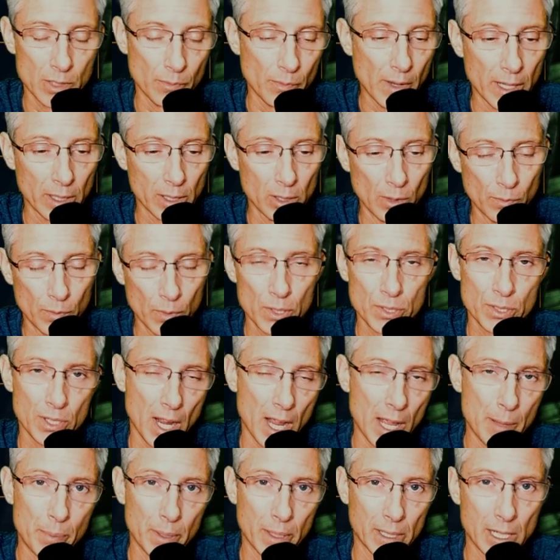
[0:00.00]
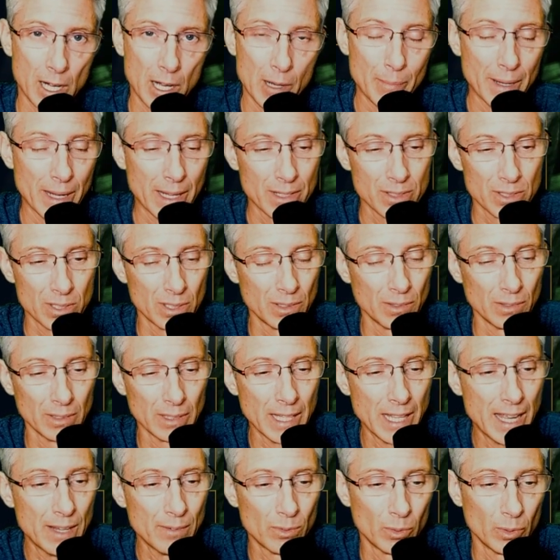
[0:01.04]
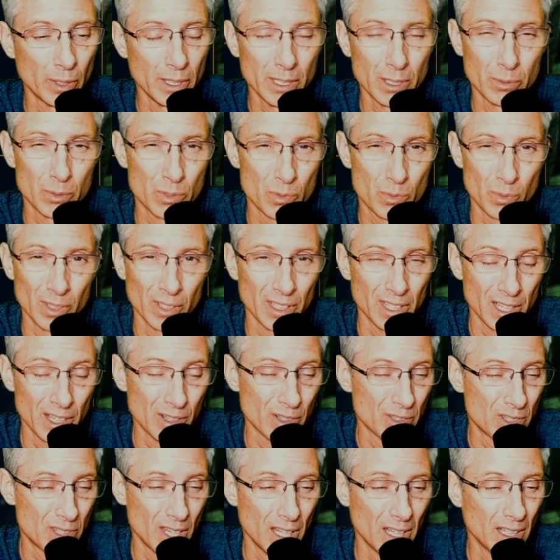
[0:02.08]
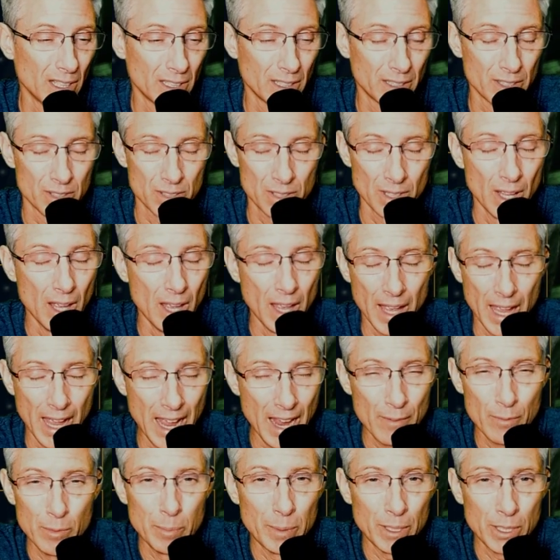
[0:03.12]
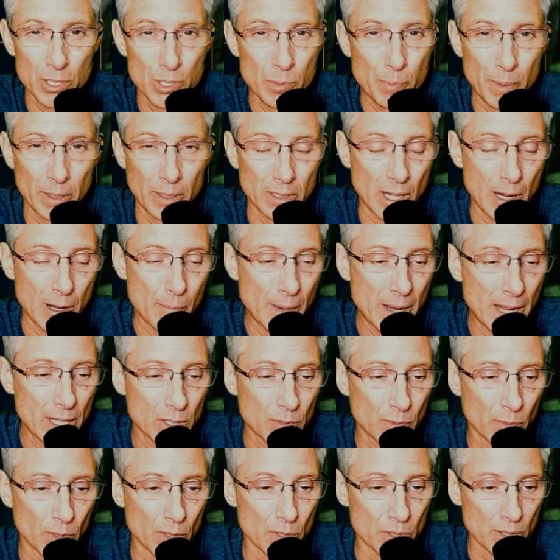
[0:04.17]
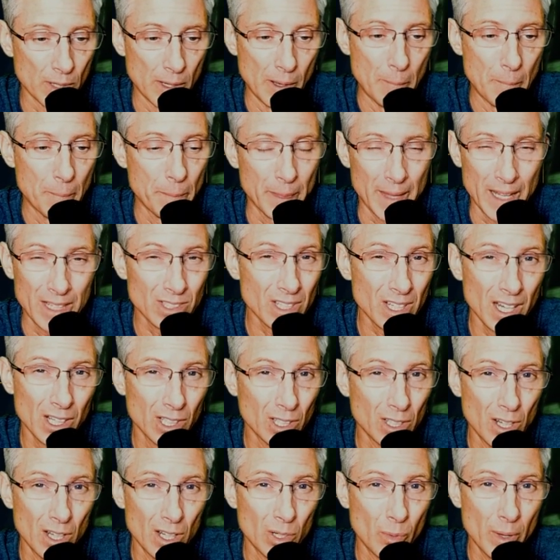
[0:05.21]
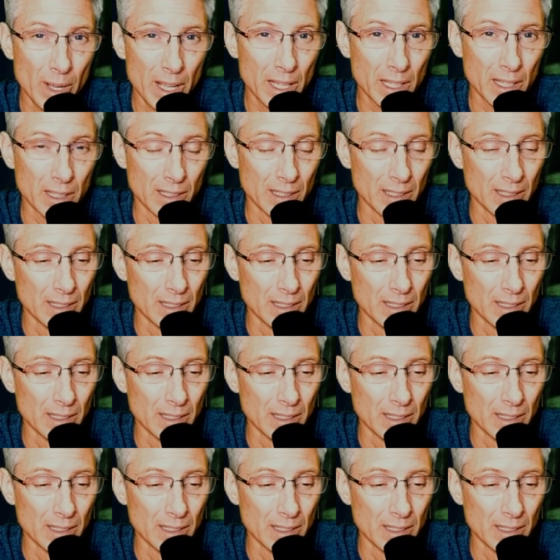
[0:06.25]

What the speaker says: If I go first, I pick Armands. And Live Arena was really irritating because everybody just picked Armands first. That's kind of gone away.